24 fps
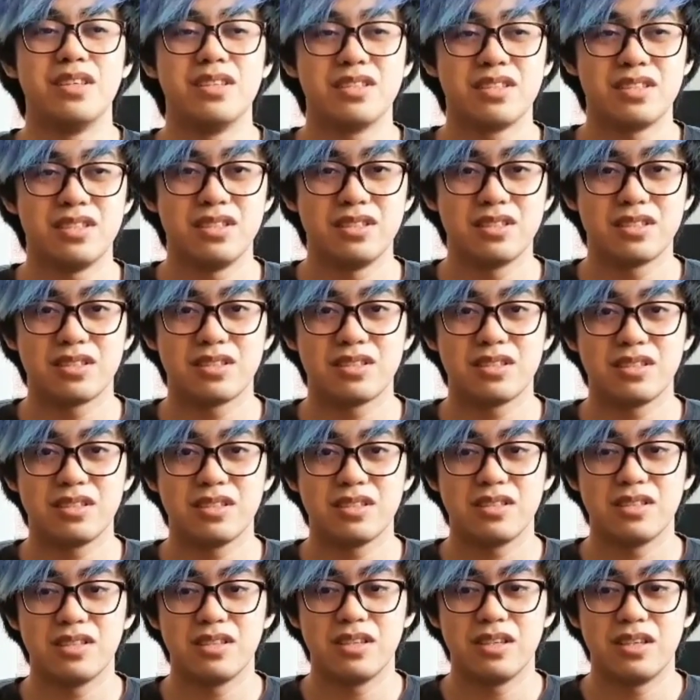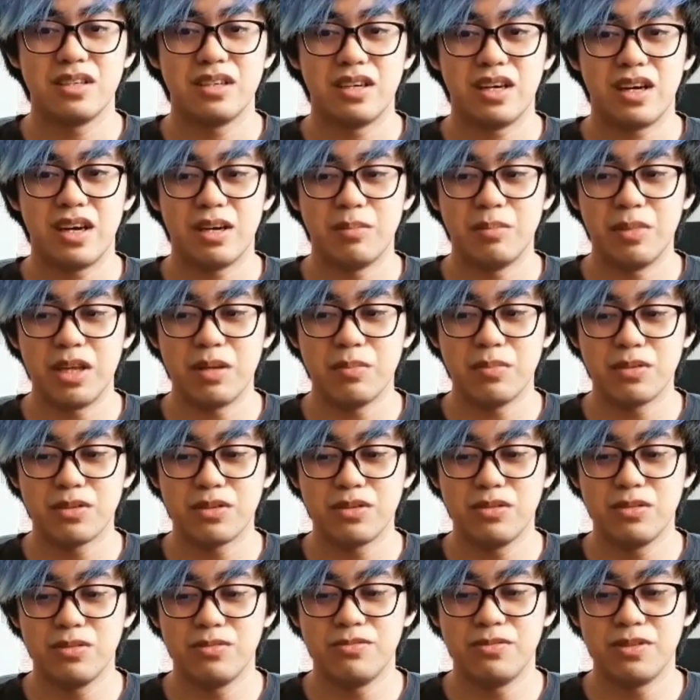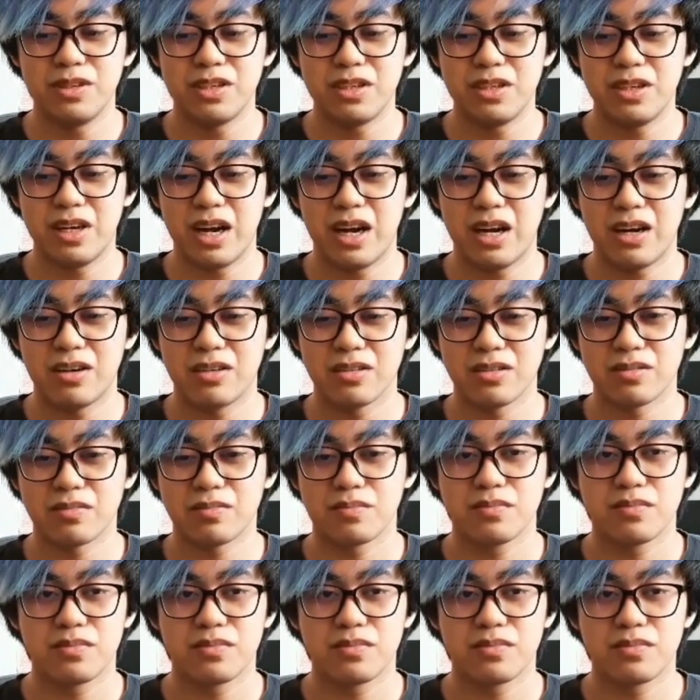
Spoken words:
since I'm able to figure out